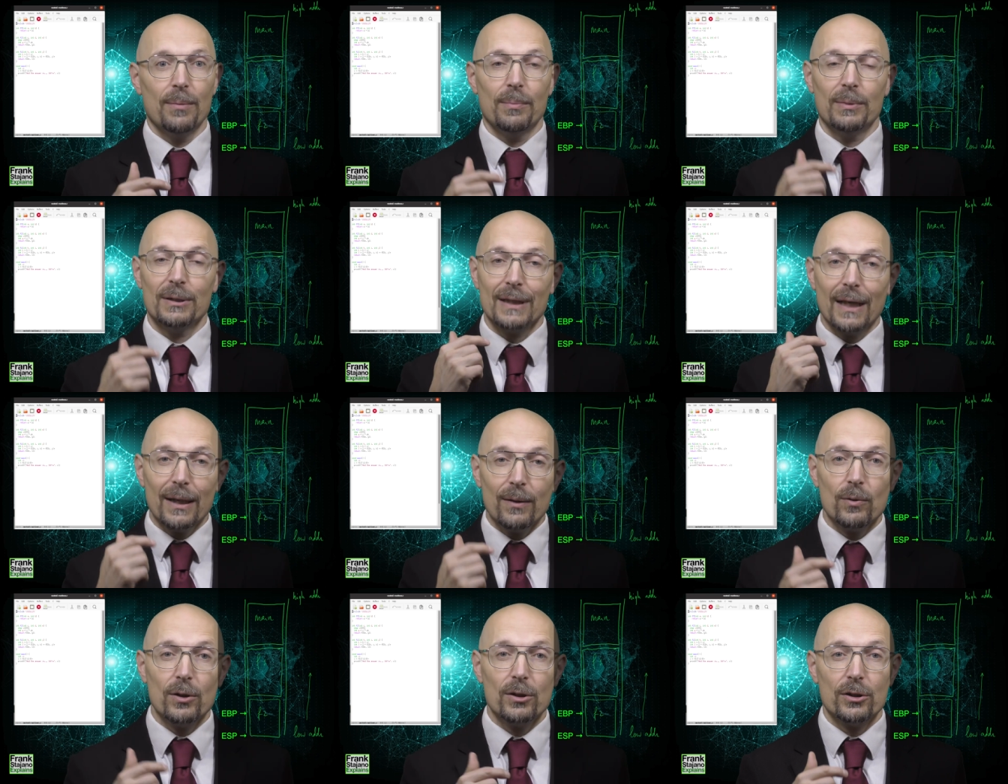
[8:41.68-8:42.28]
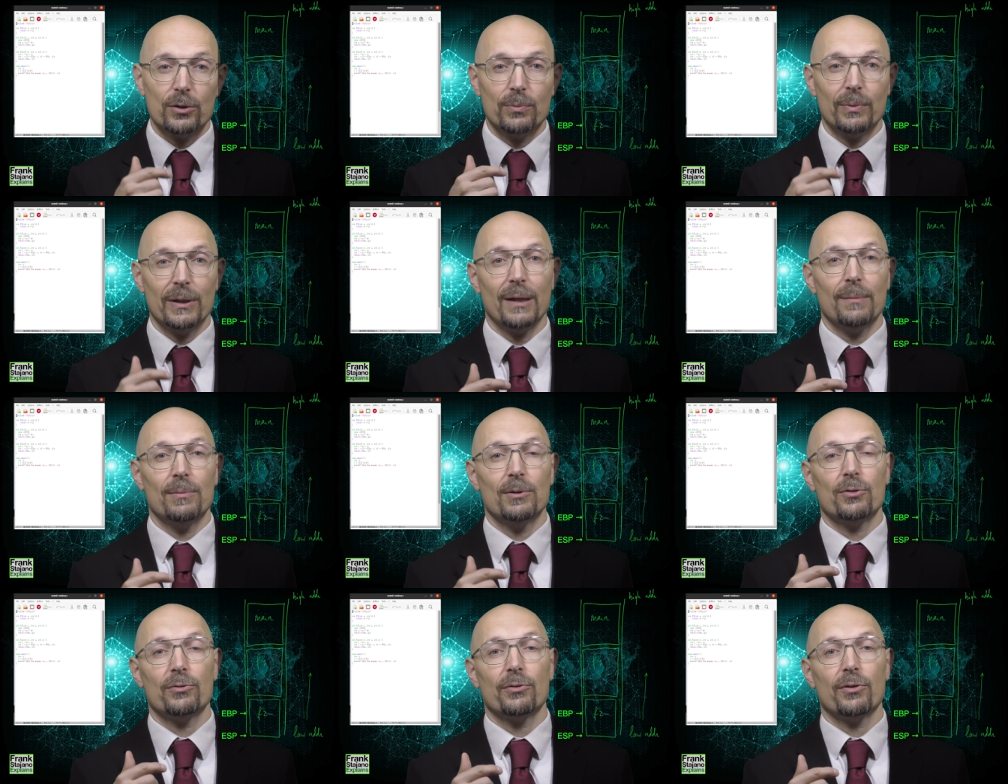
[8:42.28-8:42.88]
But I want to be
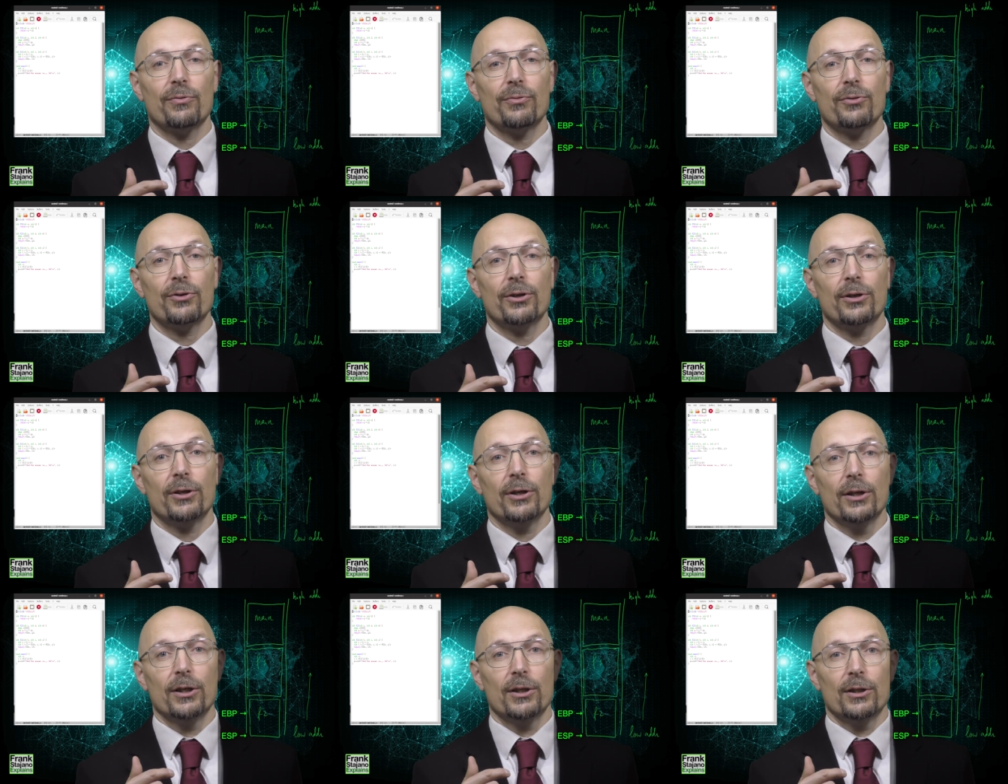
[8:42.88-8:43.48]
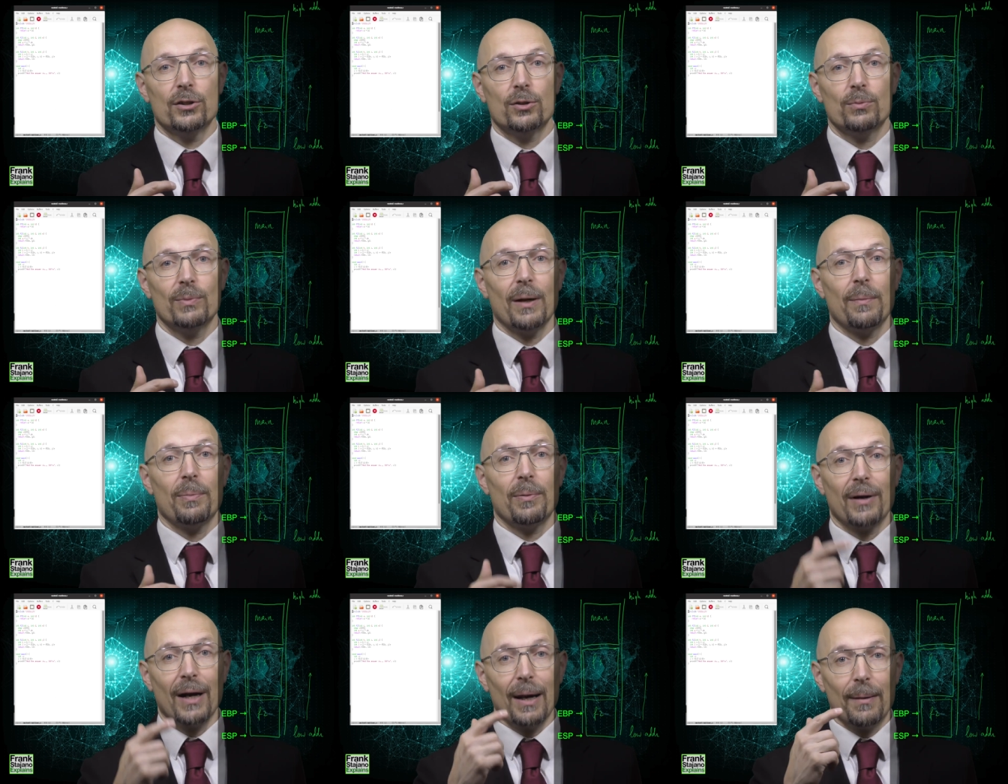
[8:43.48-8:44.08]
able to refer to
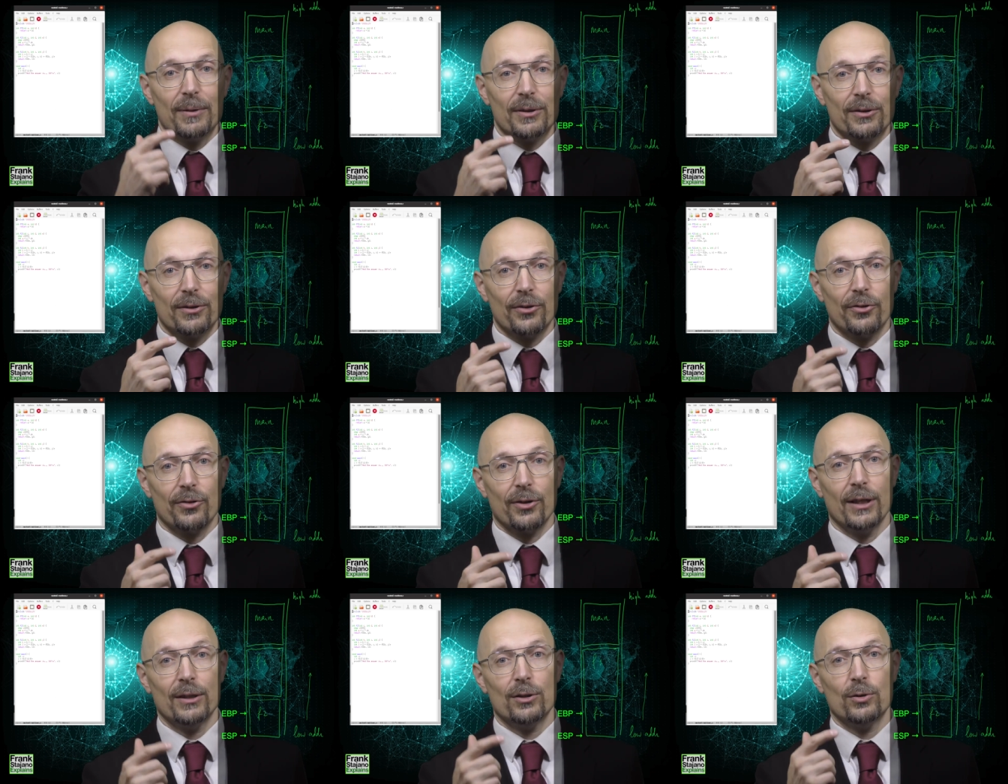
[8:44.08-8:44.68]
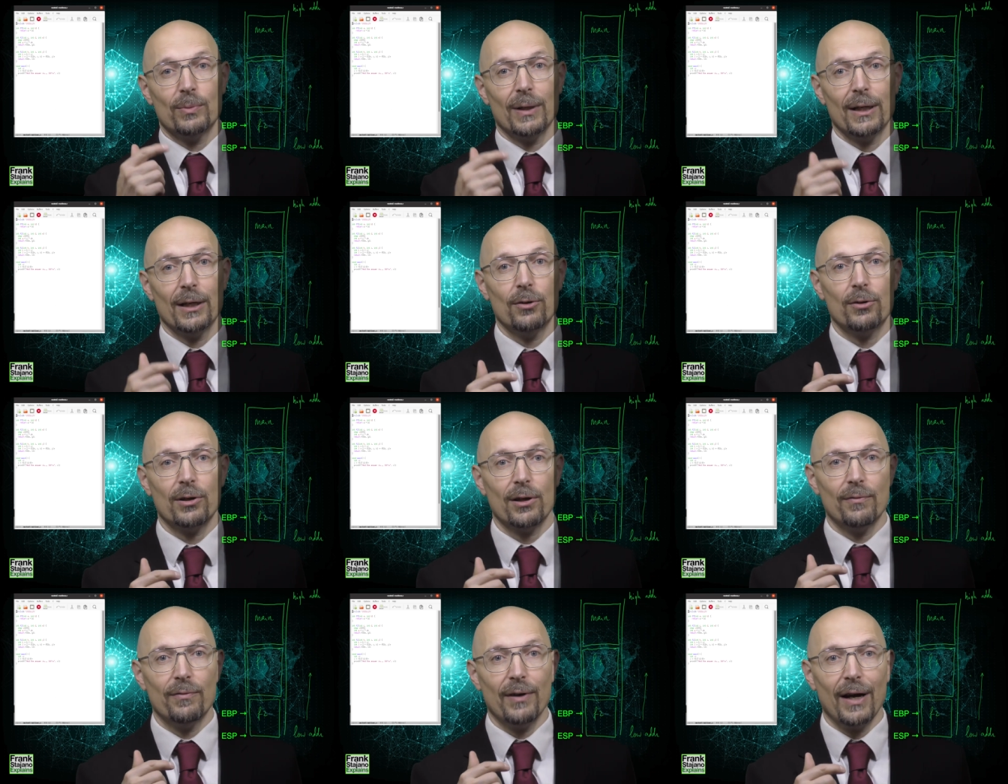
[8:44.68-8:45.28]
my parameters and to my
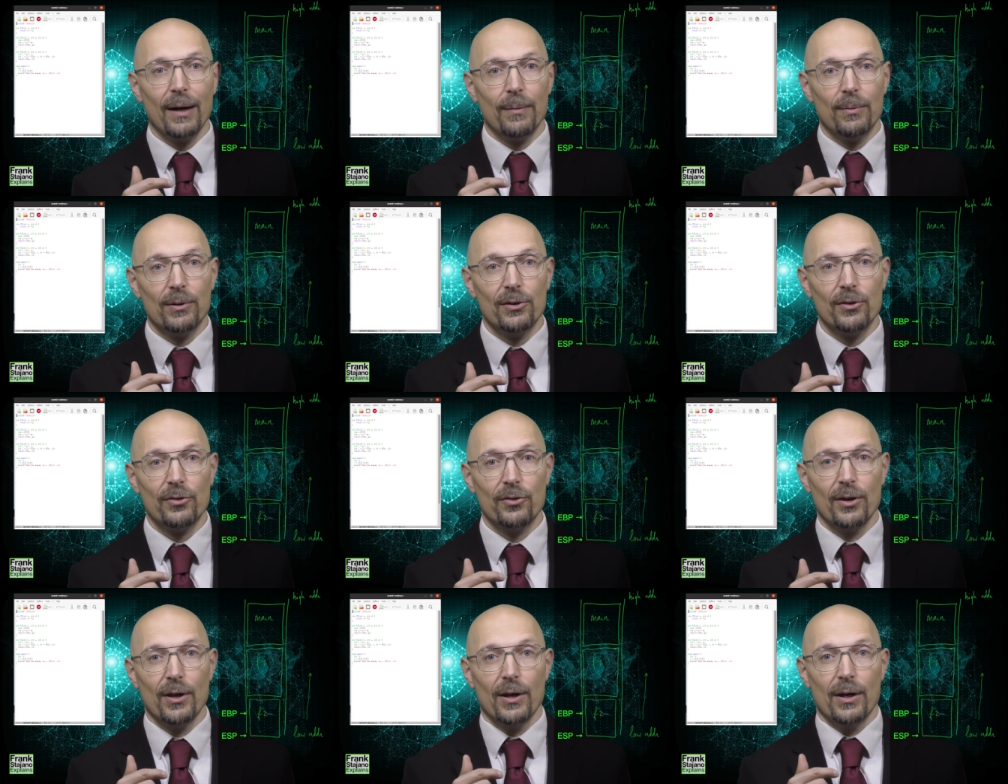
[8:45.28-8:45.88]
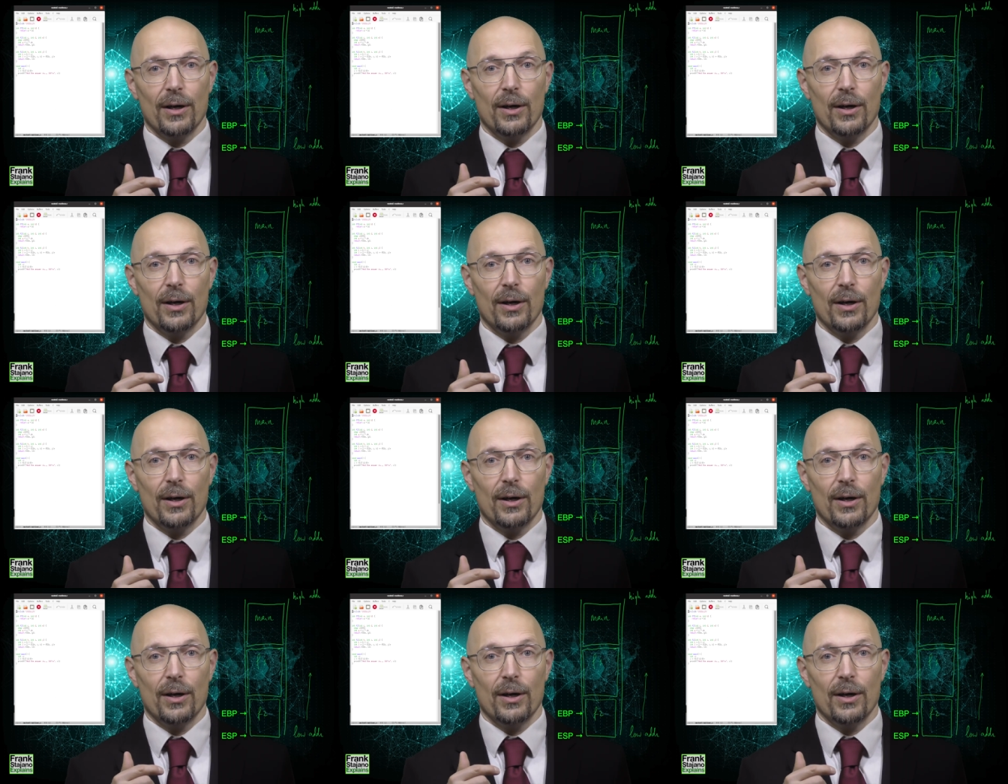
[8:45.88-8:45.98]
local variables